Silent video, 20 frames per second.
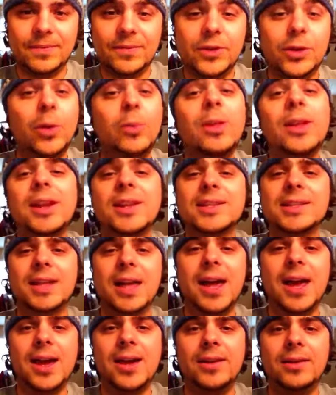Don't let it
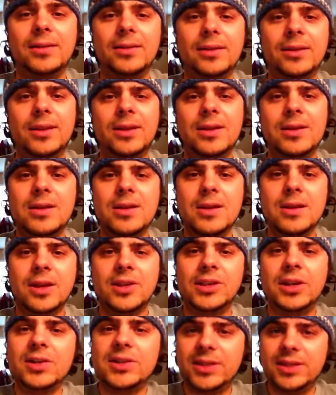slide.
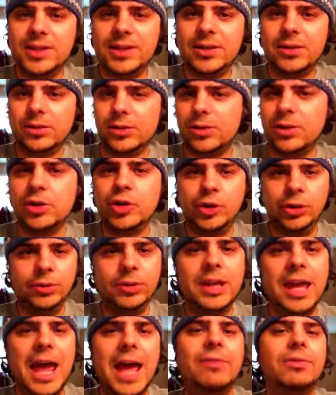Because here's the deal you can
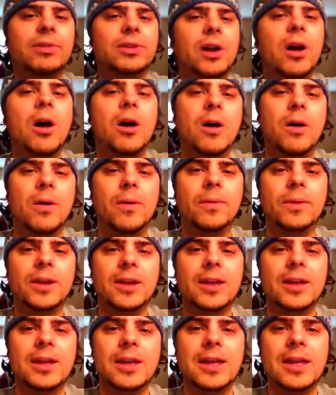truly have it all
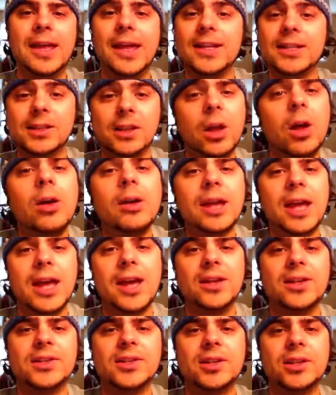as long
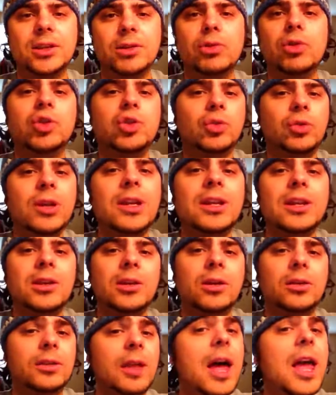as you treat
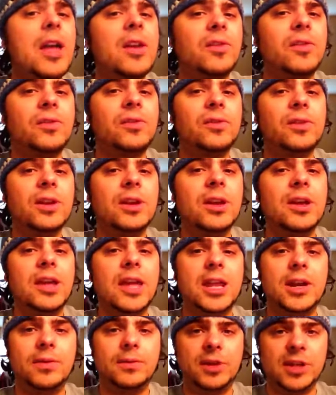your life
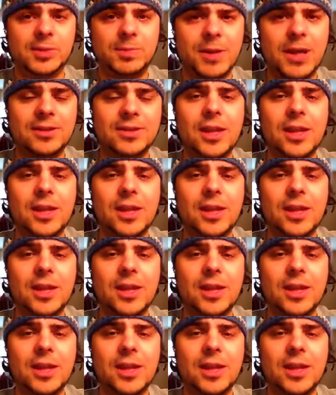in a respect